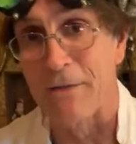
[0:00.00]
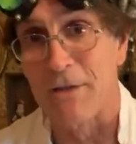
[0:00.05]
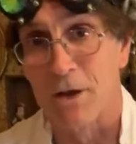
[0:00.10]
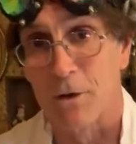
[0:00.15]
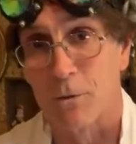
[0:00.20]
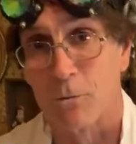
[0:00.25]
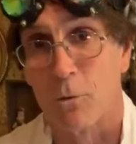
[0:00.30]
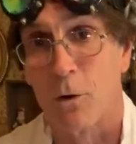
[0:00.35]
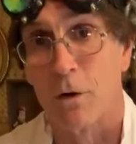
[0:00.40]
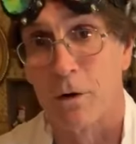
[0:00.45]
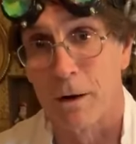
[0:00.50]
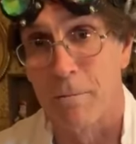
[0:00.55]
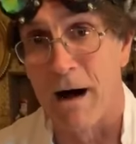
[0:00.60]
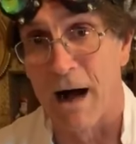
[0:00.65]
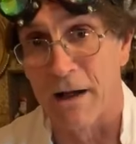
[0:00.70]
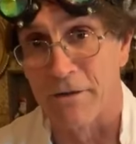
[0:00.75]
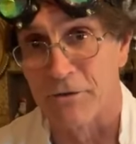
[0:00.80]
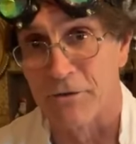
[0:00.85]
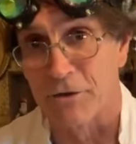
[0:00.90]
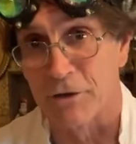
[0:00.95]
and the Aurora
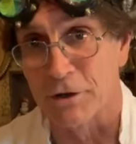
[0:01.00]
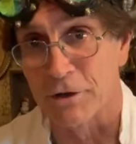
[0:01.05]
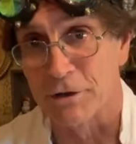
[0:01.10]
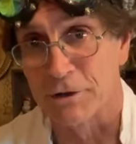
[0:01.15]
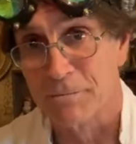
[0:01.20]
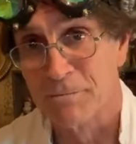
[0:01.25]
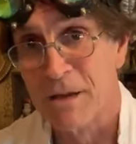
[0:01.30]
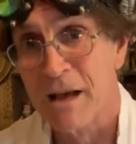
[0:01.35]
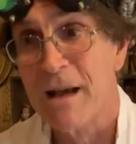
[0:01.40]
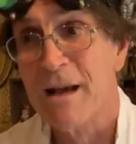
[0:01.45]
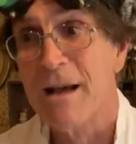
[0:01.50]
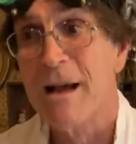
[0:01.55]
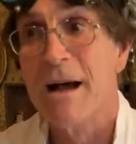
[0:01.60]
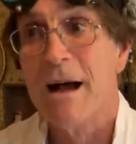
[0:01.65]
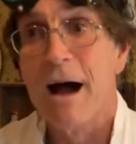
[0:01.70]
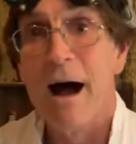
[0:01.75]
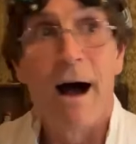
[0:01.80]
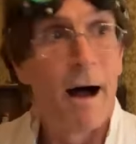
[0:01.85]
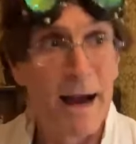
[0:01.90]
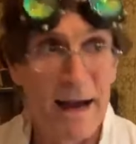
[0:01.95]
Monsters.
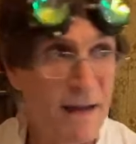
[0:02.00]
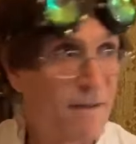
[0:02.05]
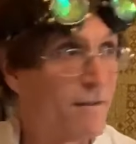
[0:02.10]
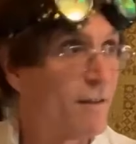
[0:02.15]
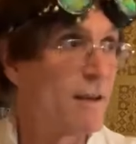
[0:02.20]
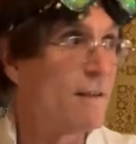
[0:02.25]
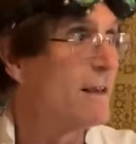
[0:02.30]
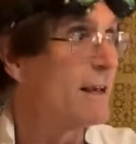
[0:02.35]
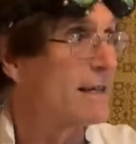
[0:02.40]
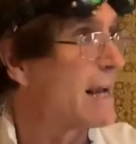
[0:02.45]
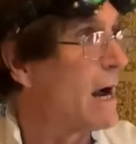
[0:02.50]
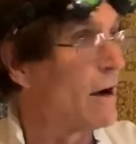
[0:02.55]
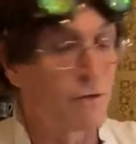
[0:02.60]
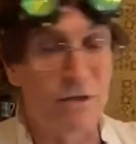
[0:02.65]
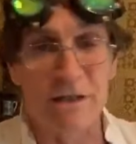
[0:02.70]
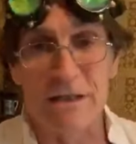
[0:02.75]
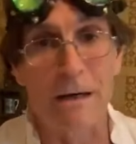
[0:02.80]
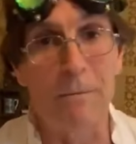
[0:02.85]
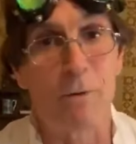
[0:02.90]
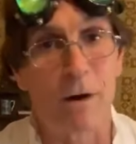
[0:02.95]
It's in this
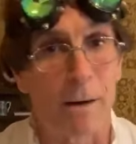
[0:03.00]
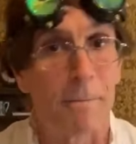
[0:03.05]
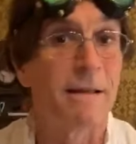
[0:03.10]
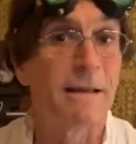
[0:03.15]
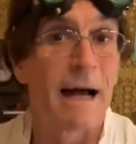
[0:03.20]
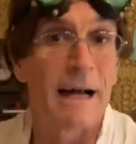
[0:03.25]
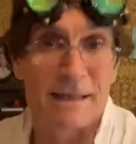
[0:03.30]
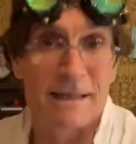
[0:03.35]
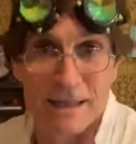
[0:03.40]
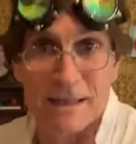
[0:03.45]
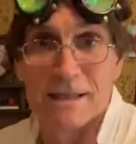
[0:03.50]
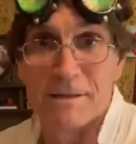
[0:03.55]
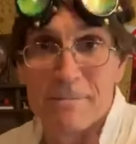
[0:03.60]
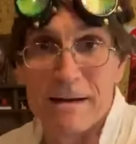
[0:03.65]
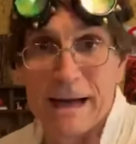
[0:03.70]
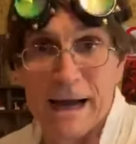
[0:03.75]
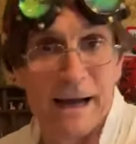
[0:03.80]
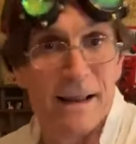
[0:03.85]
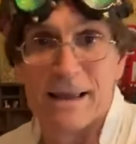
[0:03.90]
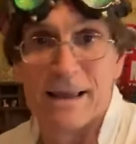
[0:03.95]
house somewhere, but that doesn't
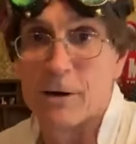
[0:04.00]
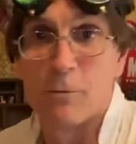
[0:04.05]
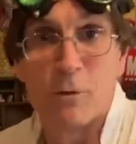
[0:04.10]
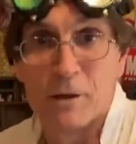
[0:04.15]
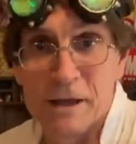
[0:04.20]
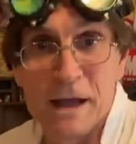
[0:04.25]
mean anything. We'll